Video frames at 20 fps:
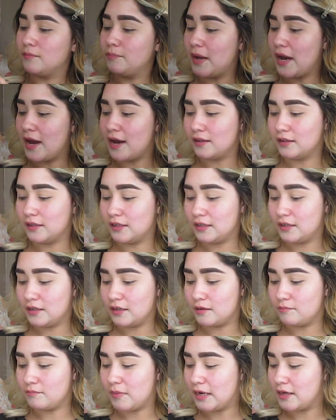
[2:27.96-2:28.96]
palette
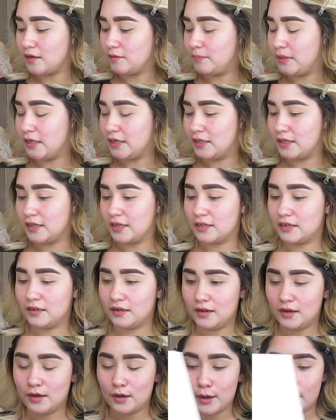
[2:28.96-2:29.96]
in my opinion.
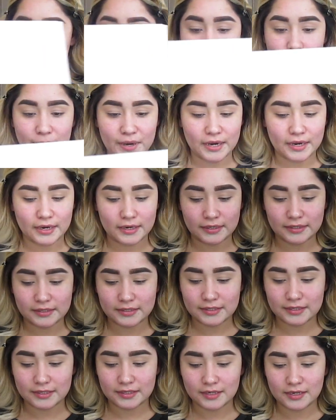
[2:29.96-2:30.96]

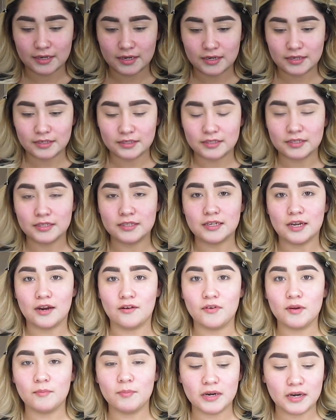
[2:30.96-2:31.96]
But since
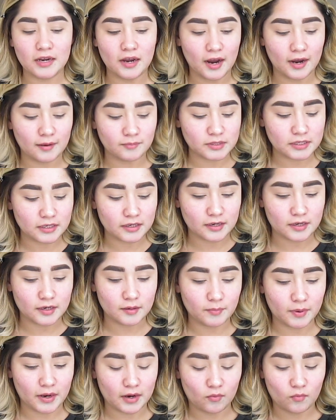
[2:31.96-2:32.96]
everybody hyped it
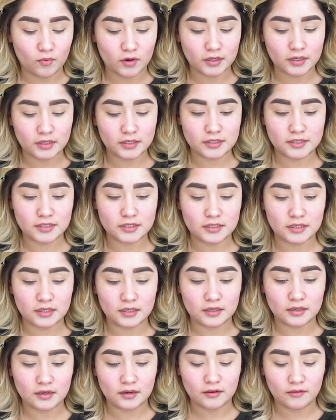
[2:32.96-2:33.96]
up, I wanted to
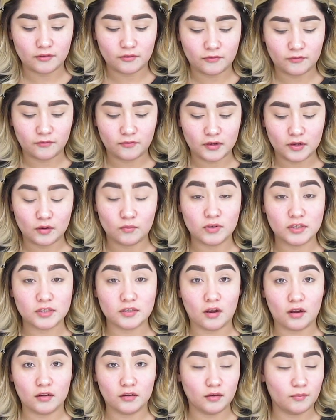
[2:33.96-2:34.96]
see if it was
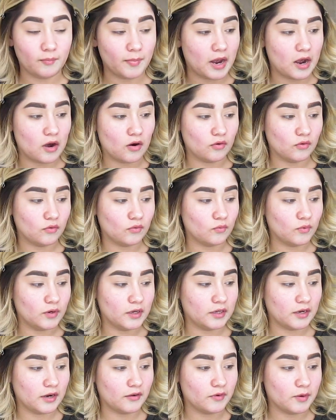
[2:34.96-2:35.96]
all about
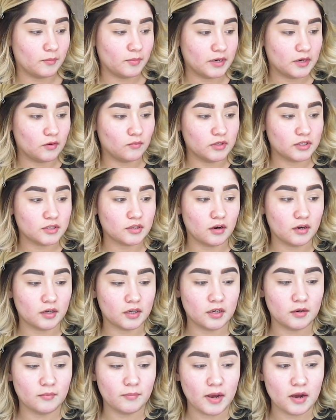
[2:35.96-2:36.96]
what everybody was
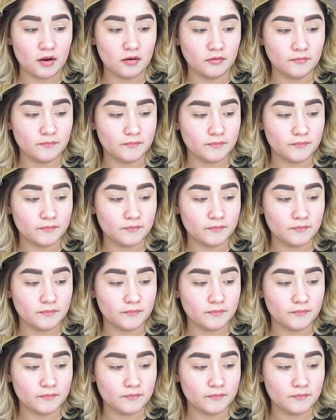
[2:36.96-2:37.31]
talking about.